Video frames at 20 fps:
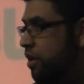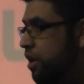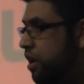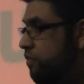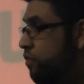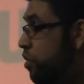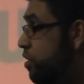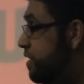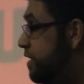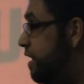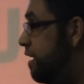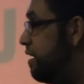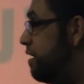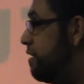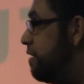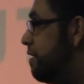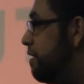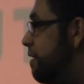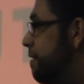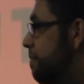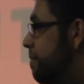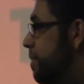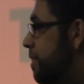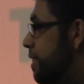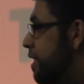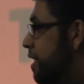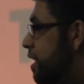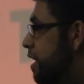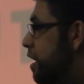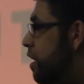of Hussain?
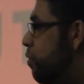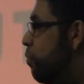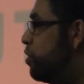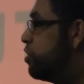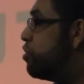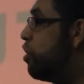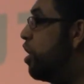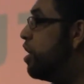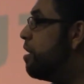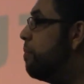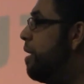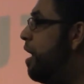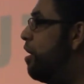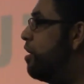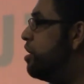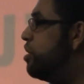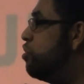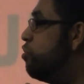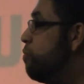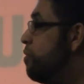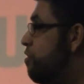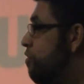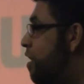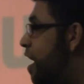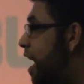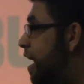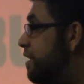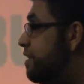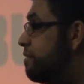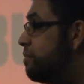We talk about human
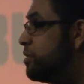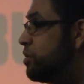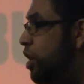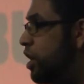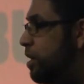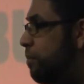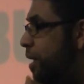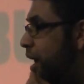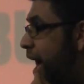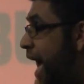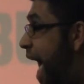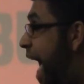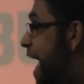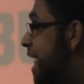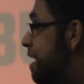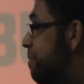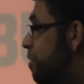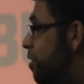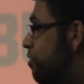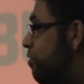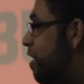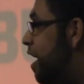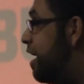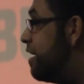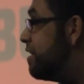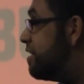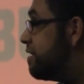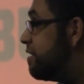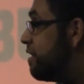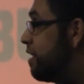rights, we talk about animal
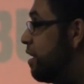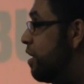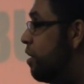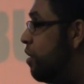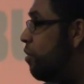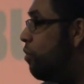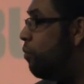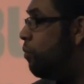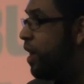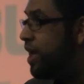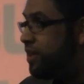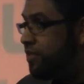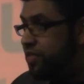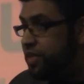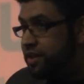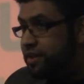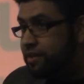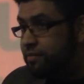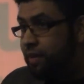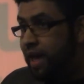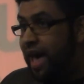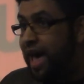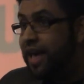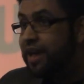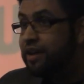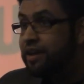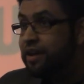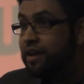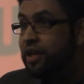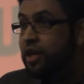rights, when this
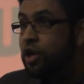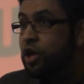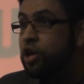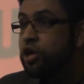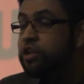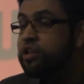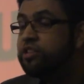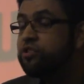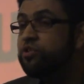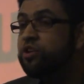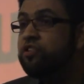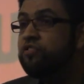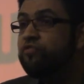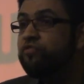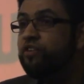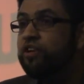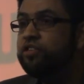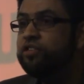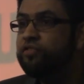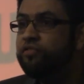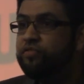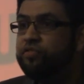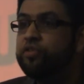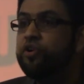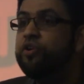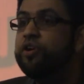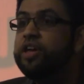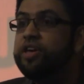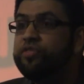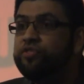man stood in front of
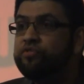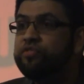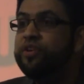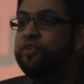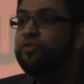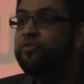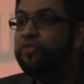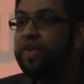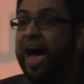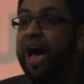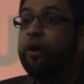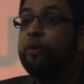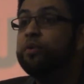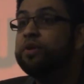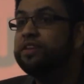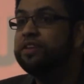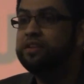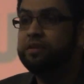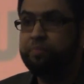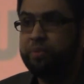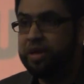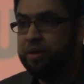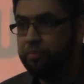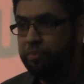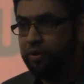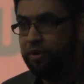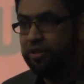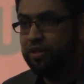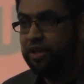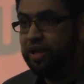33,000
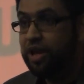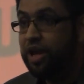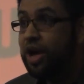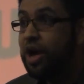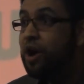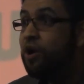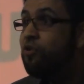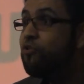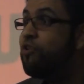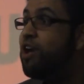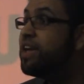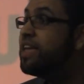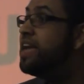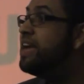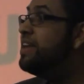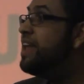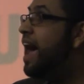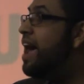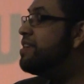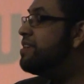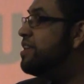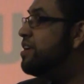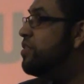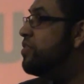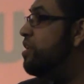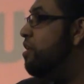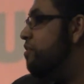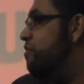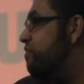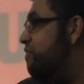people, recognizing
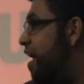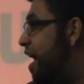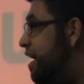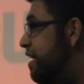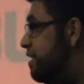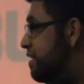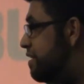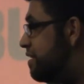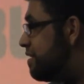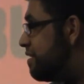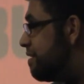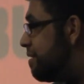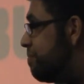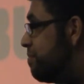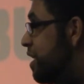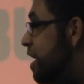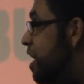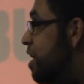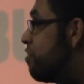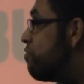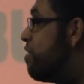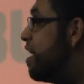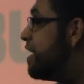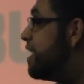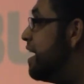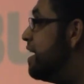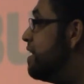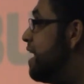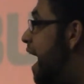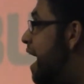their vice,
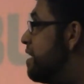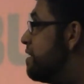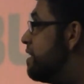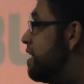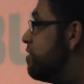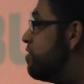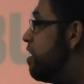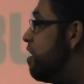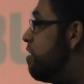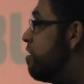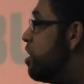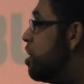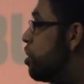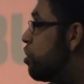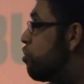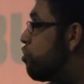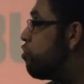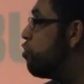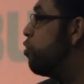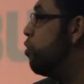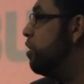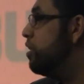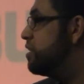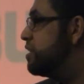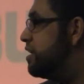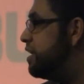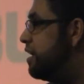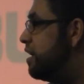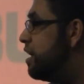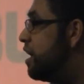recognizing their
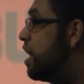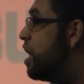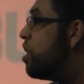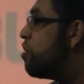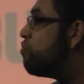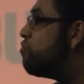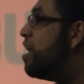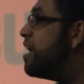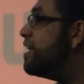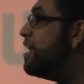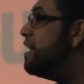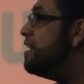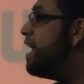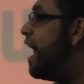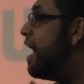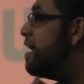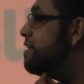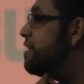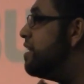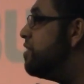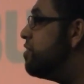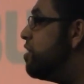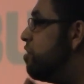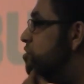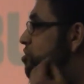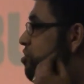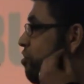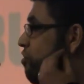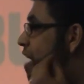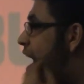cruelty, recognizing their
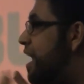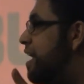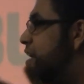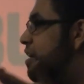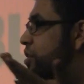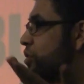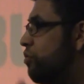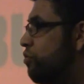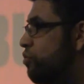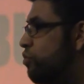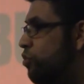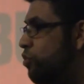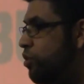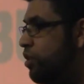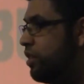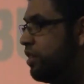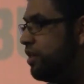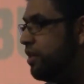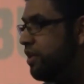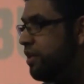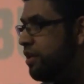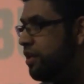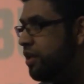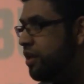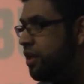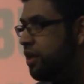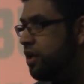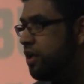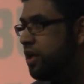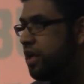tyrannical rule.
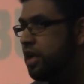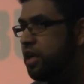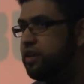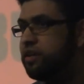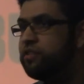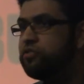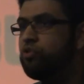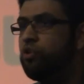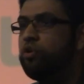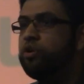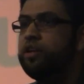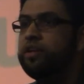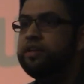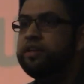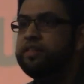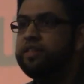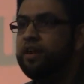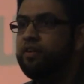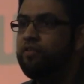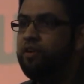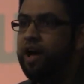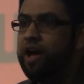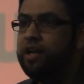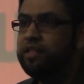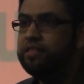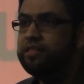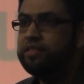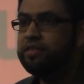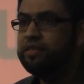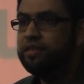Historians, they
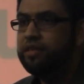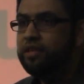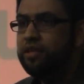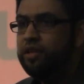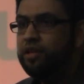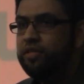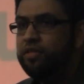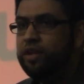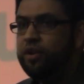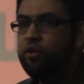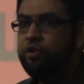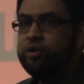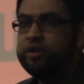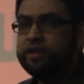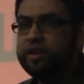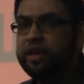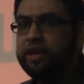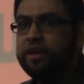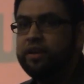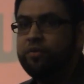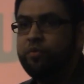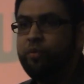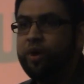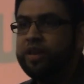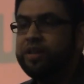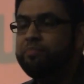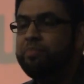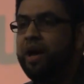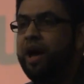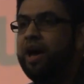write that Hussain
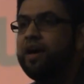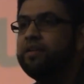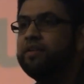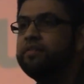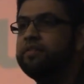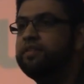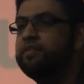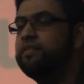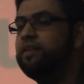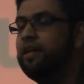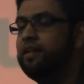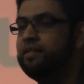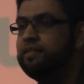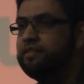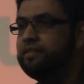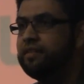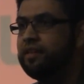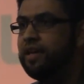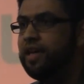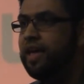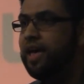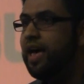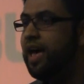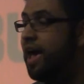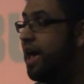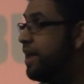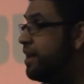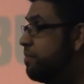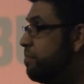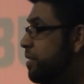went behind his tent
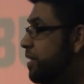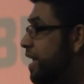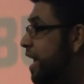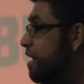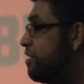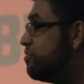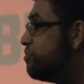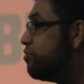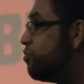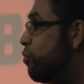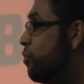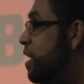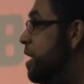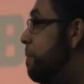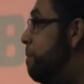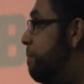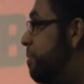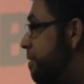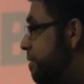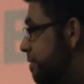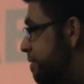and he began to weep.